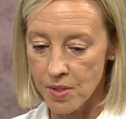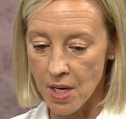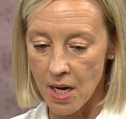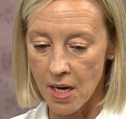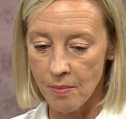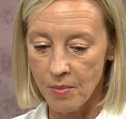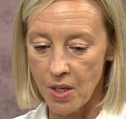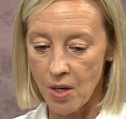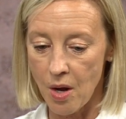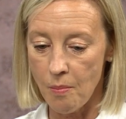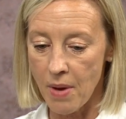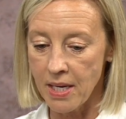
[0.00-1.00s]

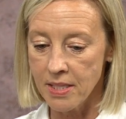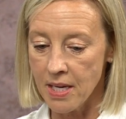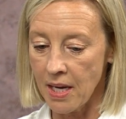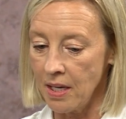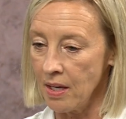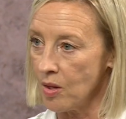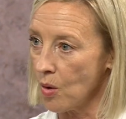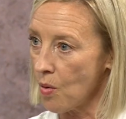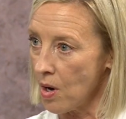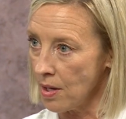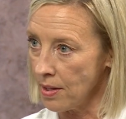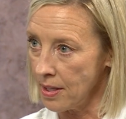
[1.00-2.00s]
Maintaining the
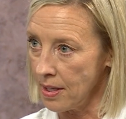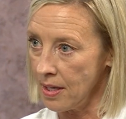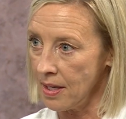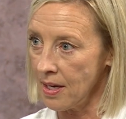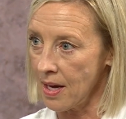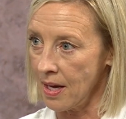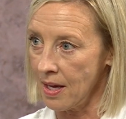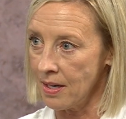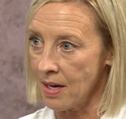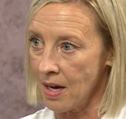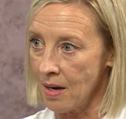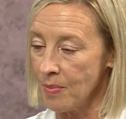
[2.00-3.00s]
quality and
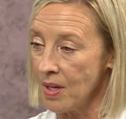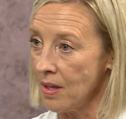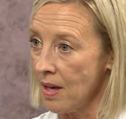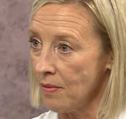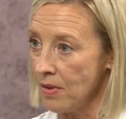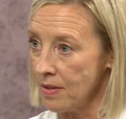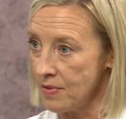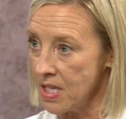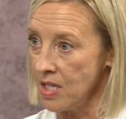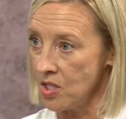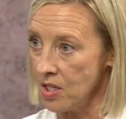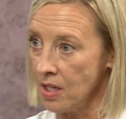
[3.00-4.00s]
the level of
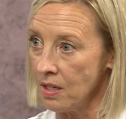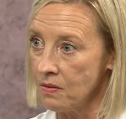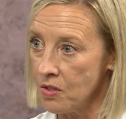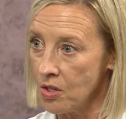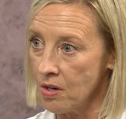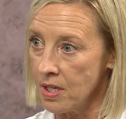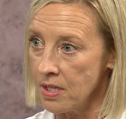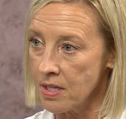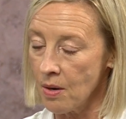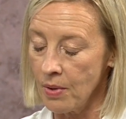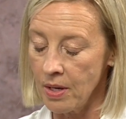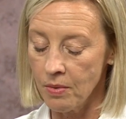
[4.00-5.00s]
teaching degrees
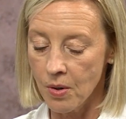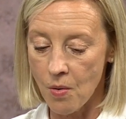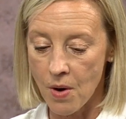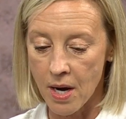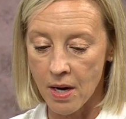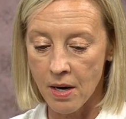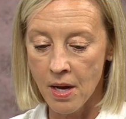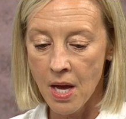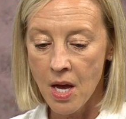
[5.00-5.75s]
that we require.